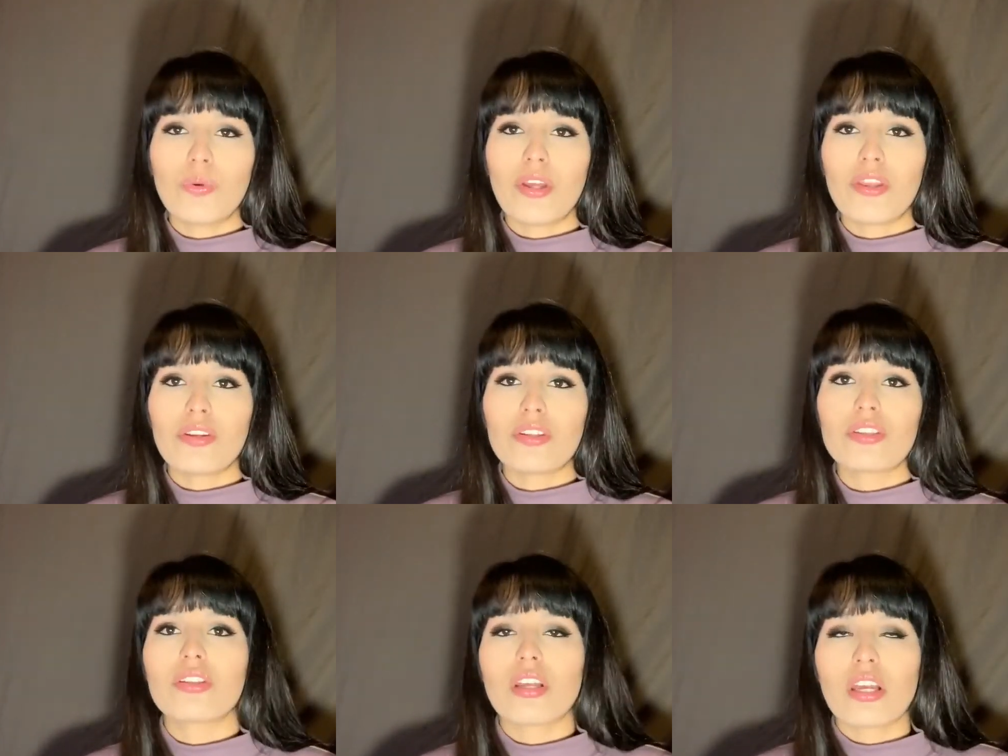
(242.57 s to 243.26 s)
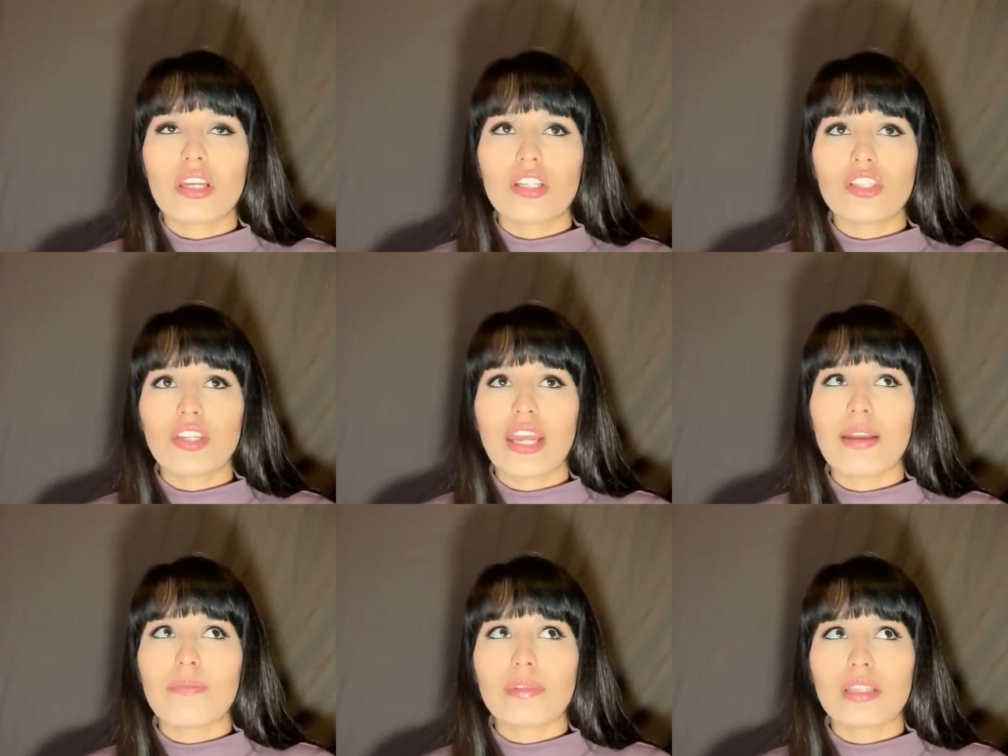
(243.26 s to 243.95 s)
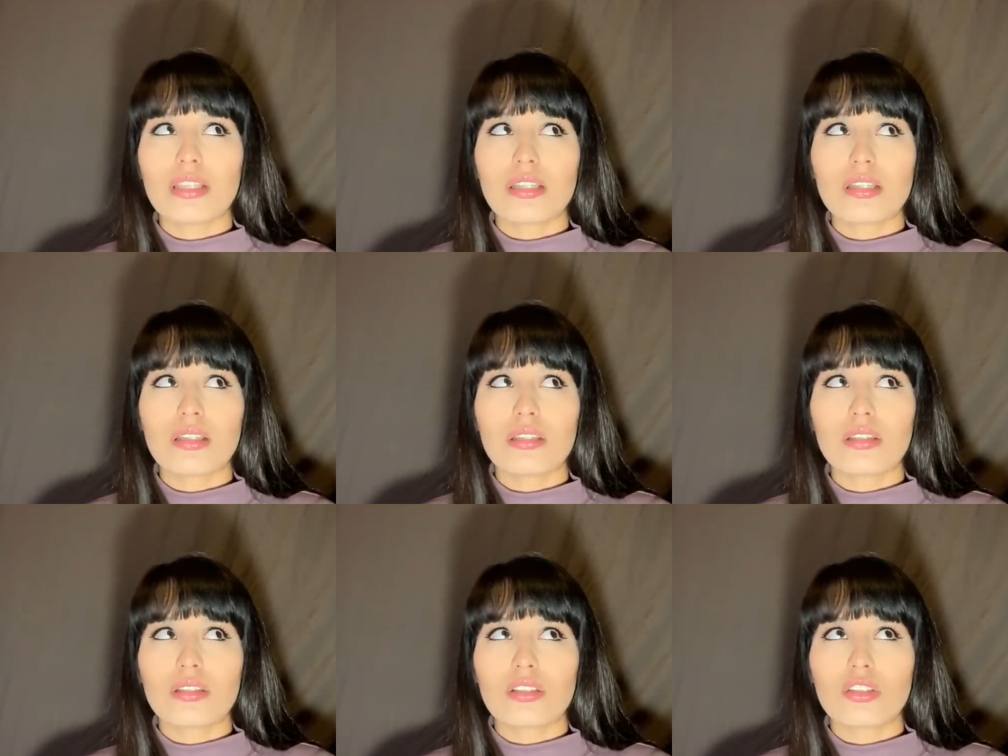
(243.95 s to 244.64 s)
brothers. James
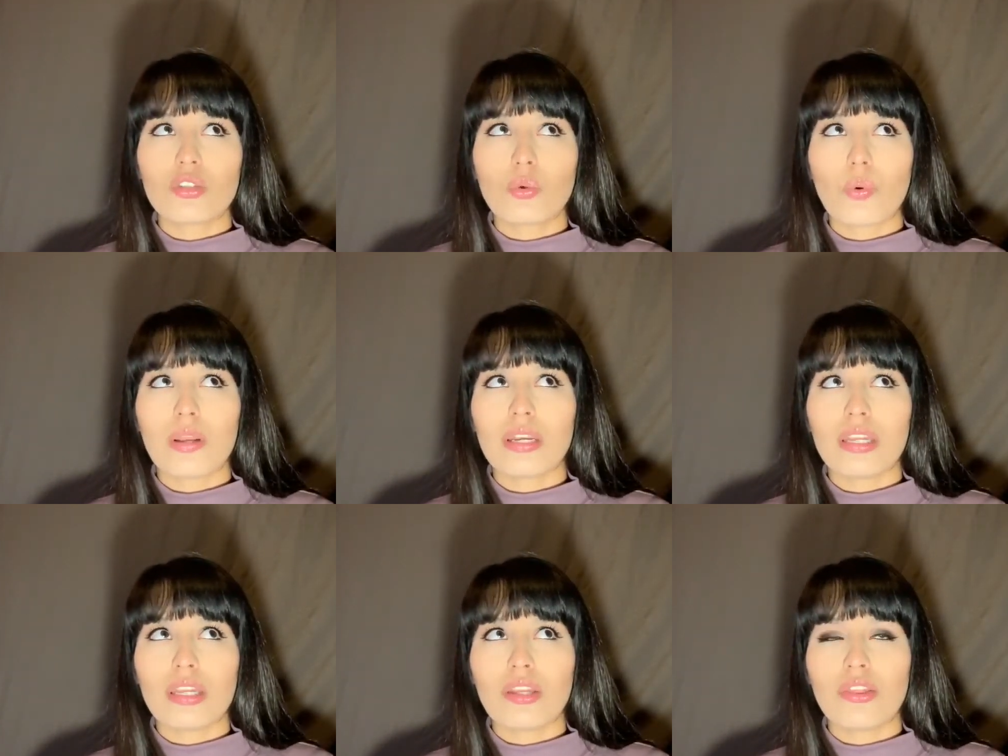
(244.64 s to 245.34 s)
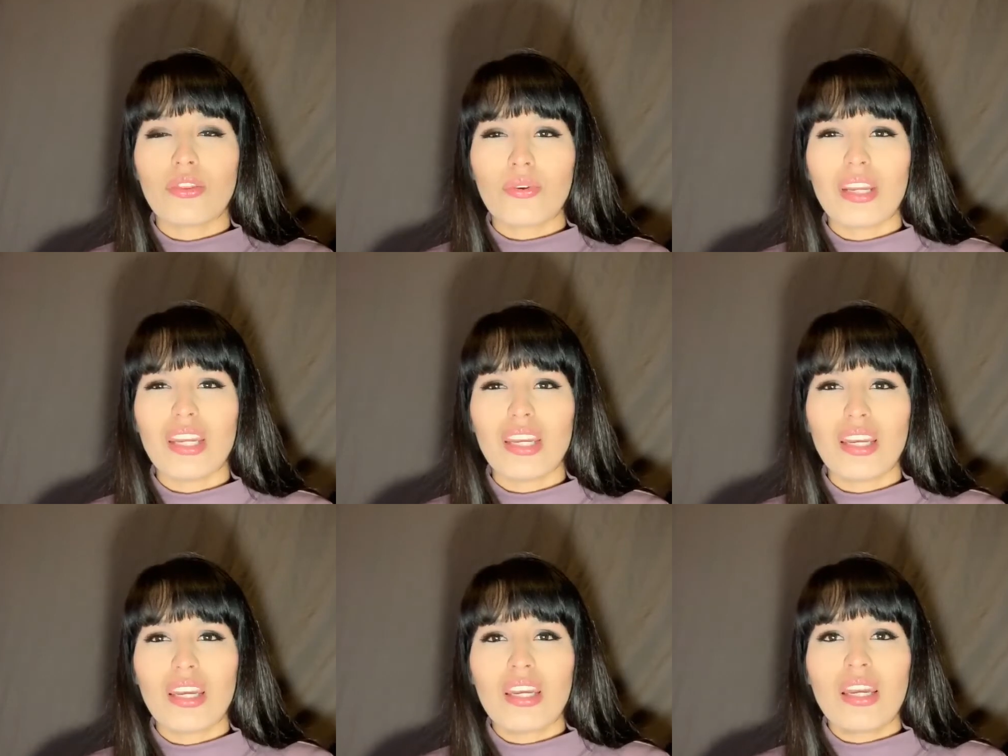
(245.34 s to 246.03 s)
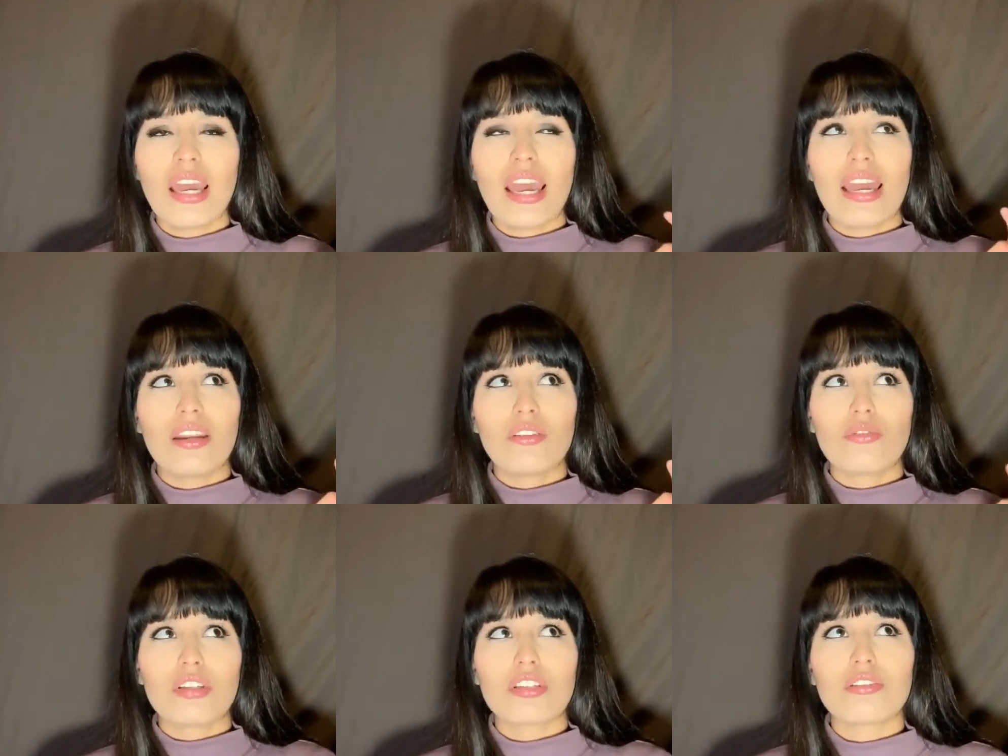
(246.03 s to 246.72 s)
is 23 and
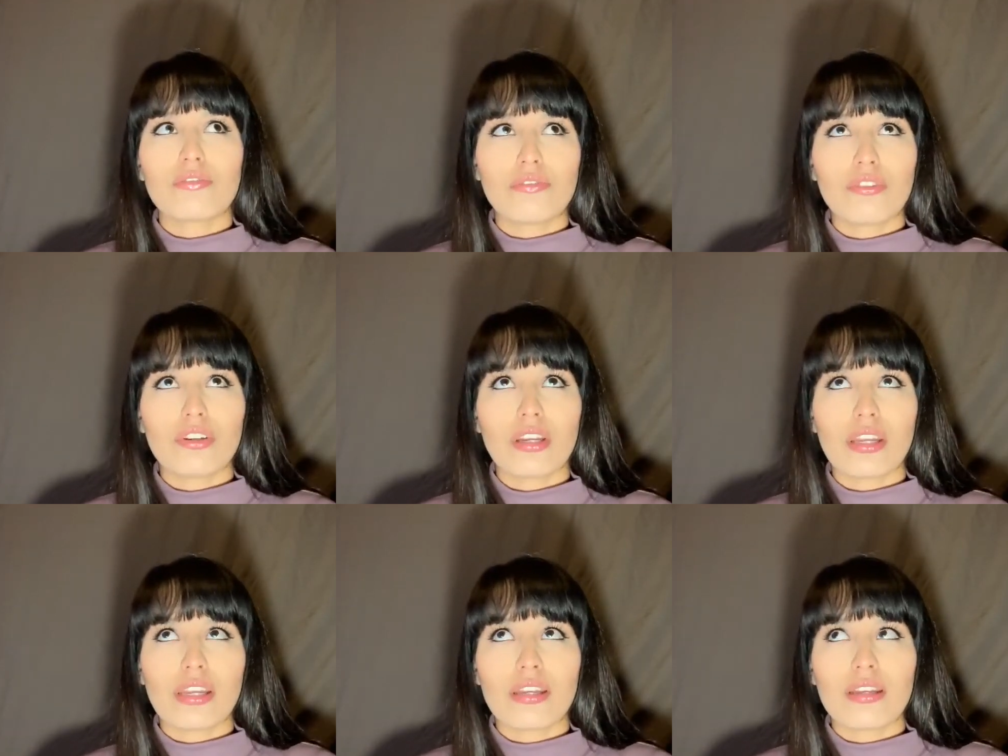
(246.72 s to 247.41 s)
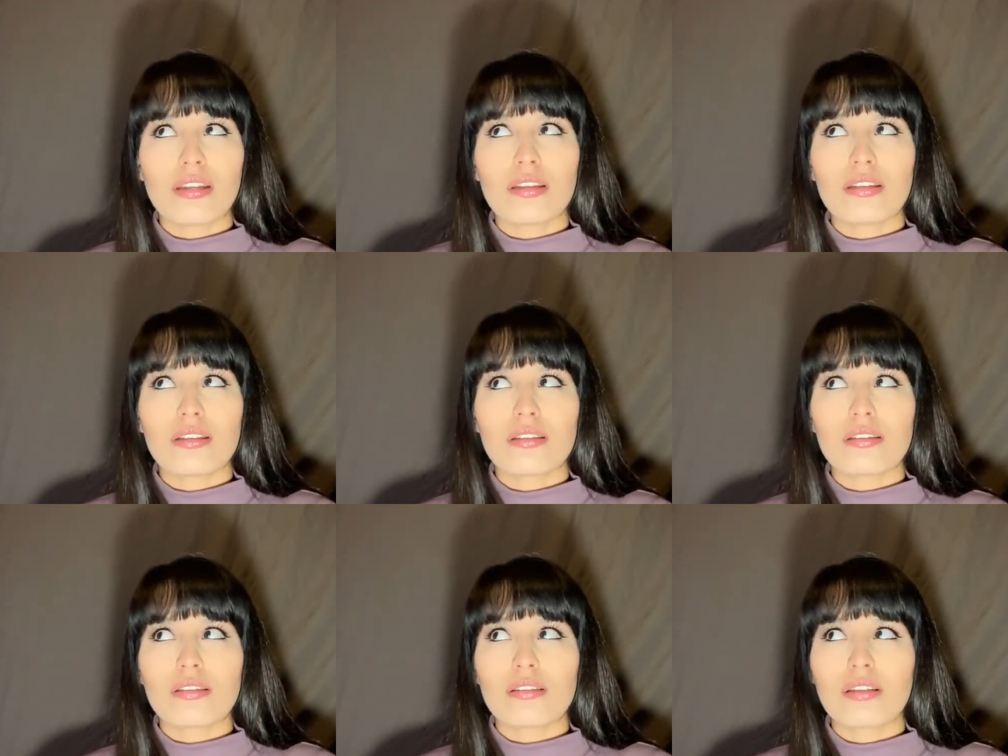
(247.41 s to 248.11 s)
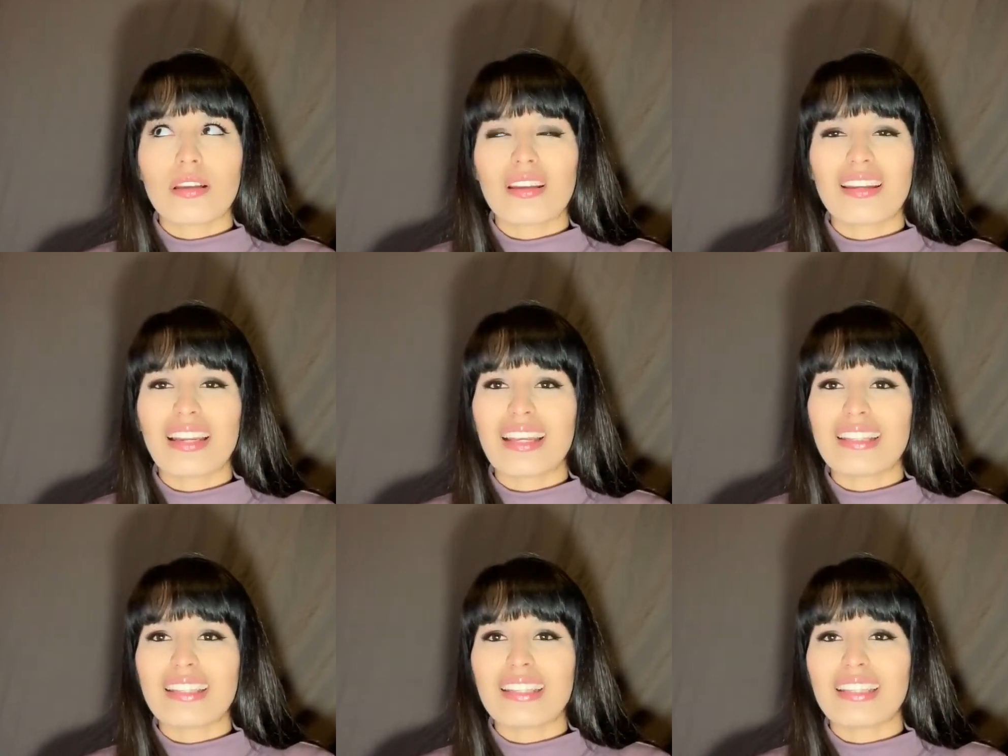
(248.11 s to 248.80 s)
Christopher is
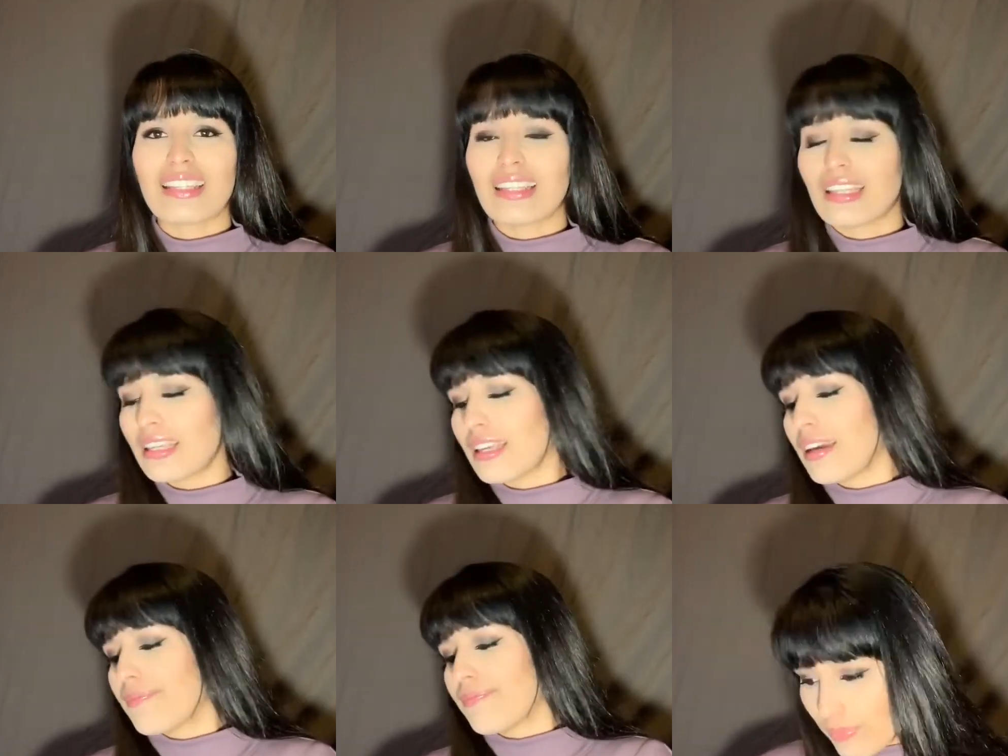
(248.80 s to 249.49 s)
19, I think. Yeah.